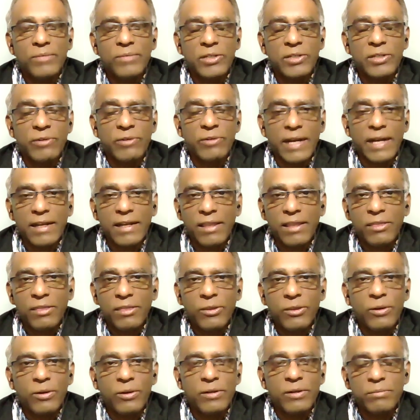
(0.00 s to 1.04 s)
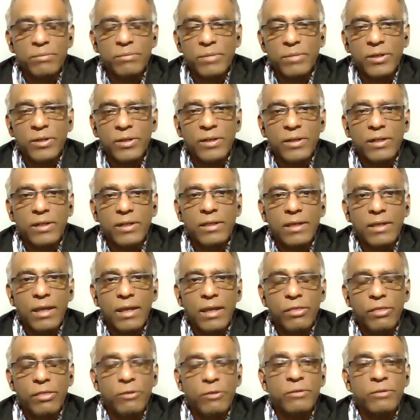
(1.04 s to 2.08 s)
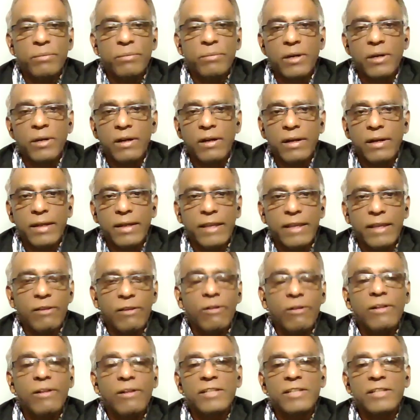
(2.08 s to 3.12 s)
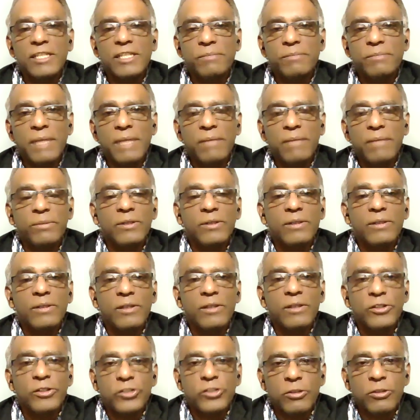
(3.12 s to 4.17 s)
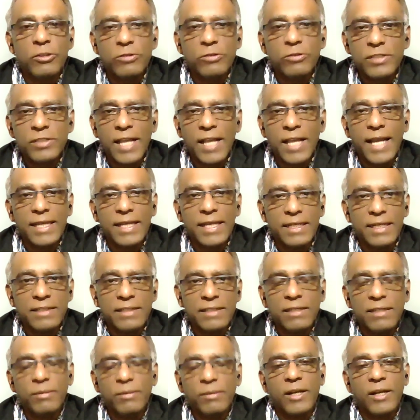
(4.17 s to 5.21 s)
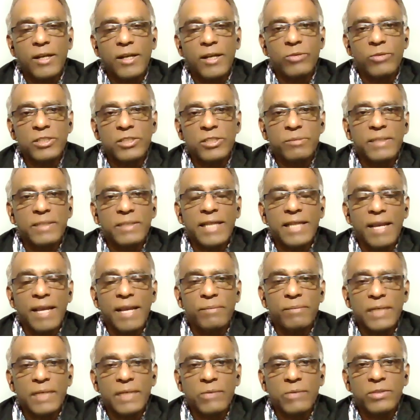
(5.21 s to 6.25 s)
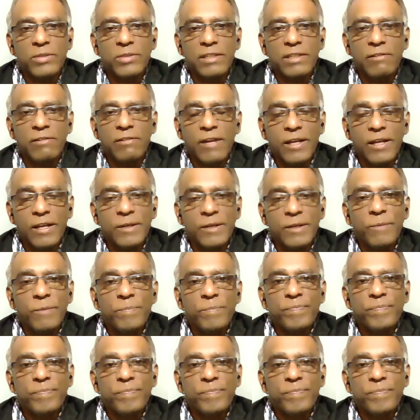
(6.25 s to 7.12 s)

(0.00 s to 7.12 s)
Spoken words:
Greta Thunberg, and all these people are so silent about what's been happening with Iran